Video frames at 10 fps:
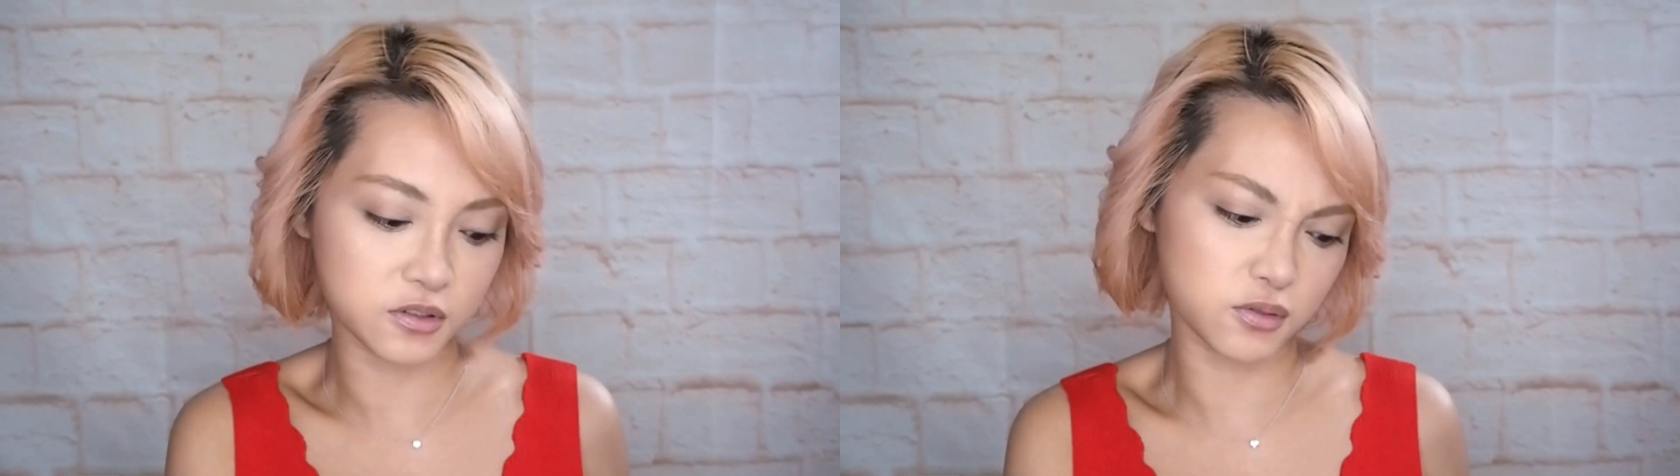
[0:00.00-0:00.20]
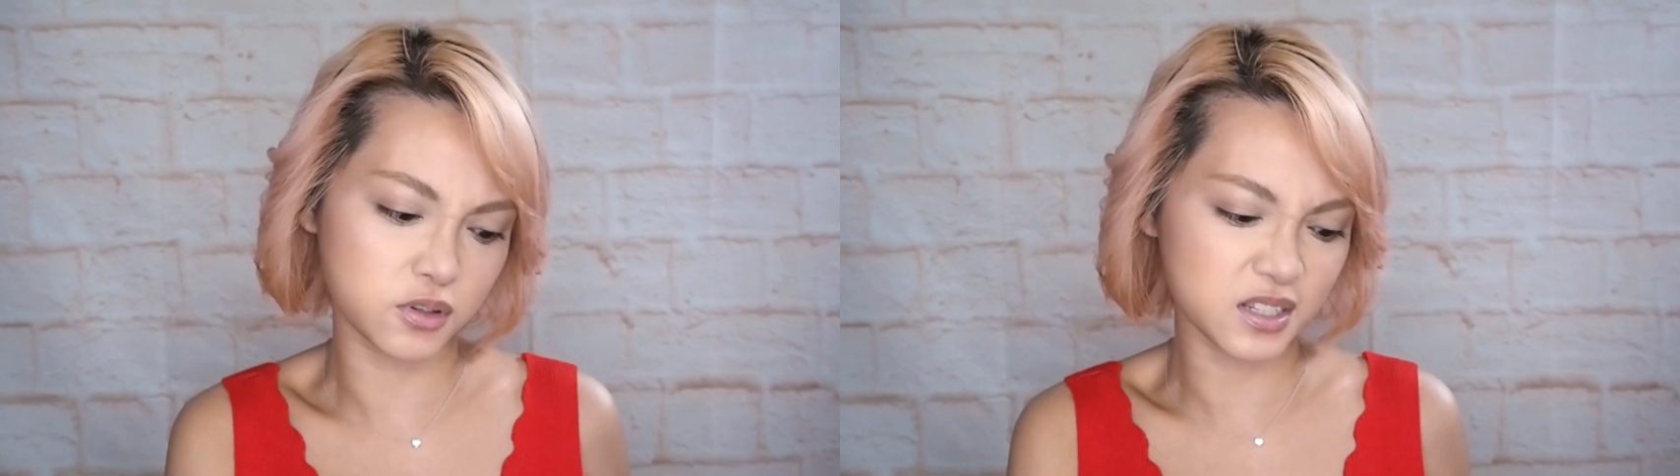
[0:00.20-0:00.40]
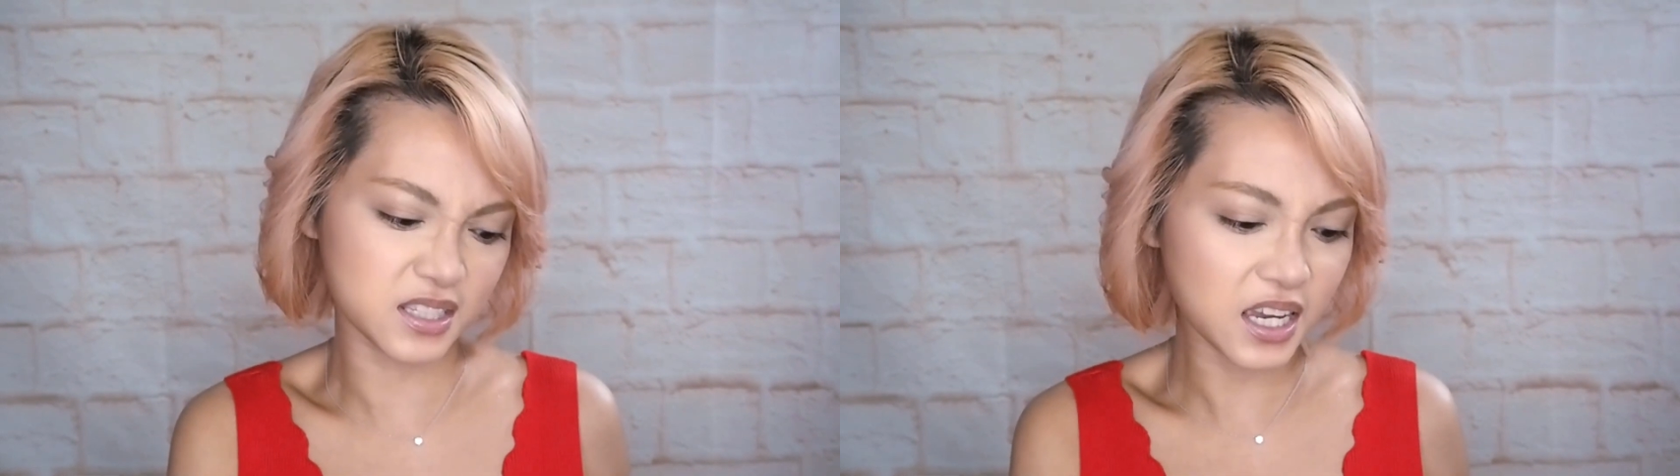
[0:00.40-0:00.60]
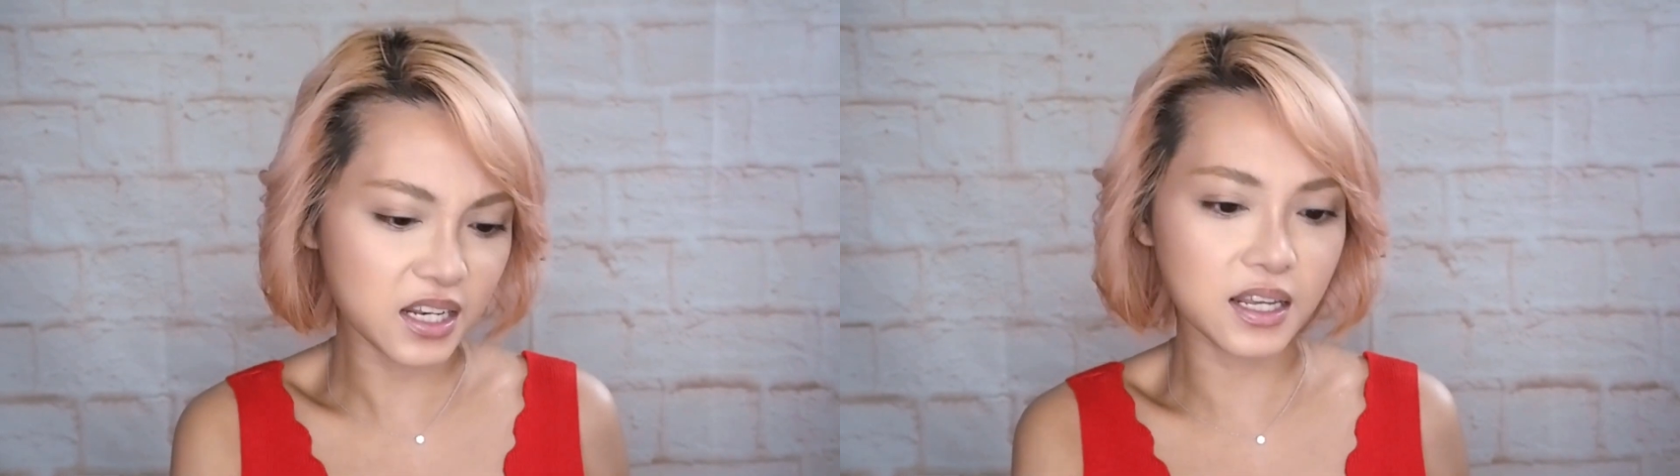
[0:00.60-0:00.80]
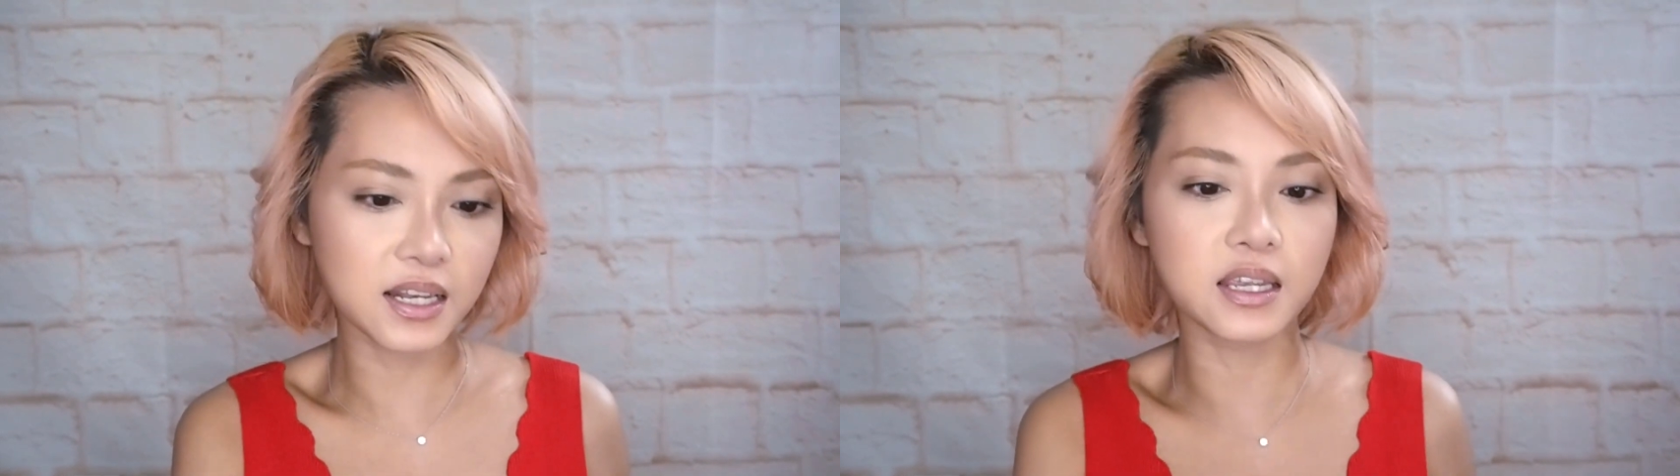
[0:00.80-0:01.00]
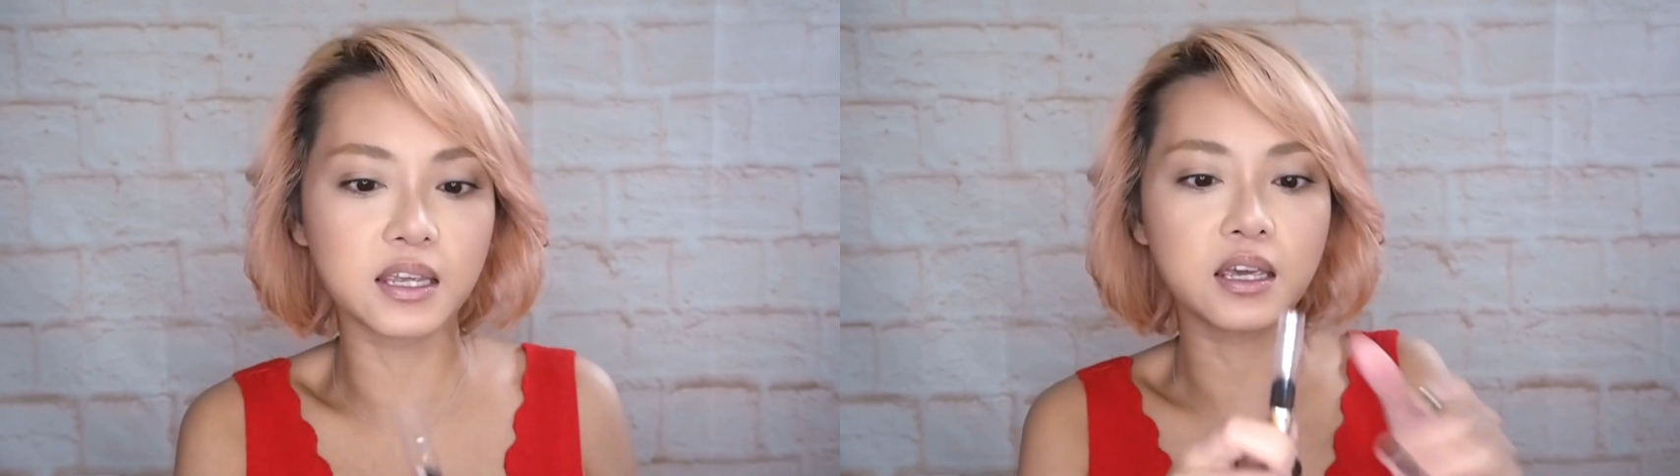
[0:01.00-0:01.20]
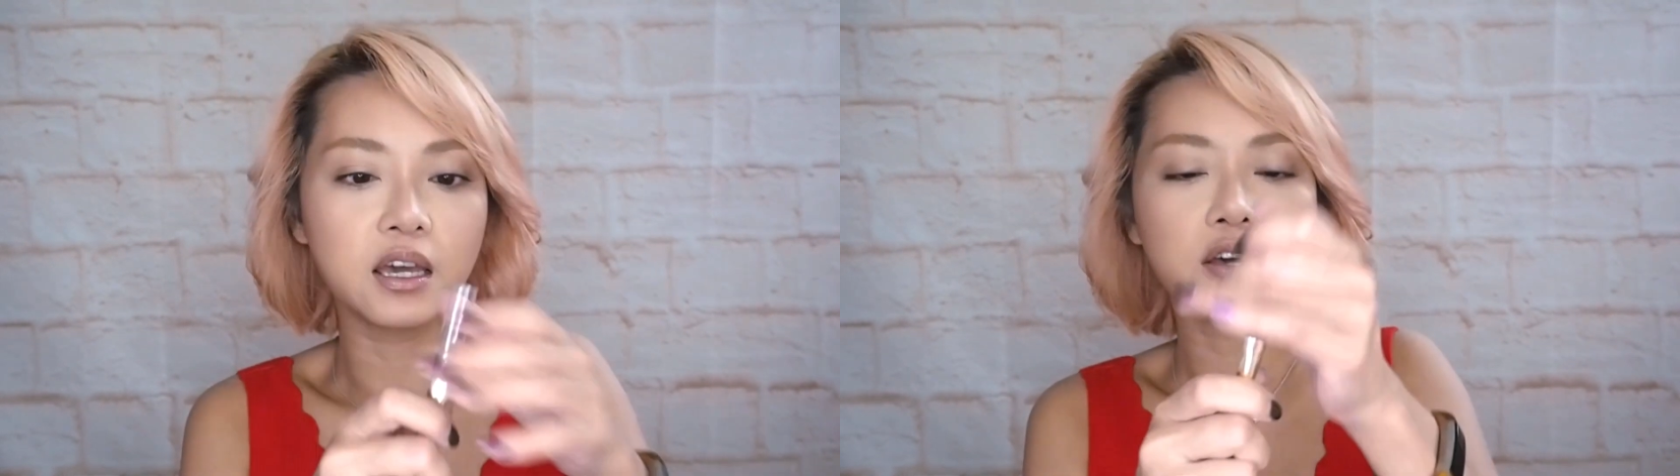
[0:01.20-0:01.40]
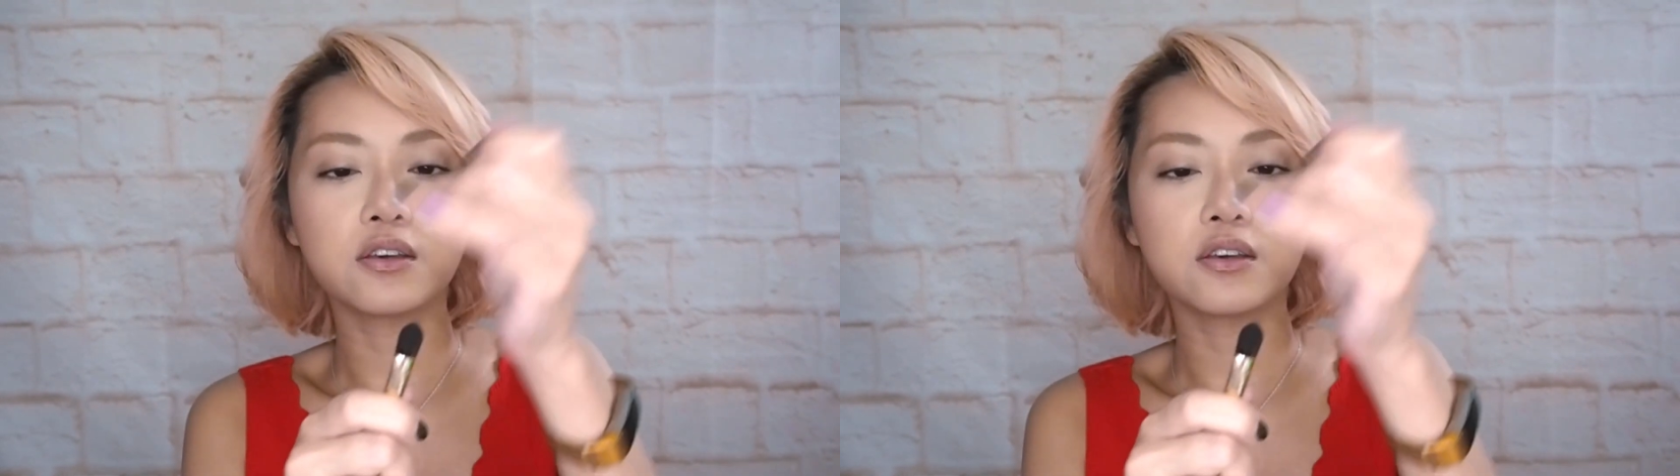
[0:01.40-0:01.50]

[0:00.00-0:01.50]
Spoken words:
So you could technically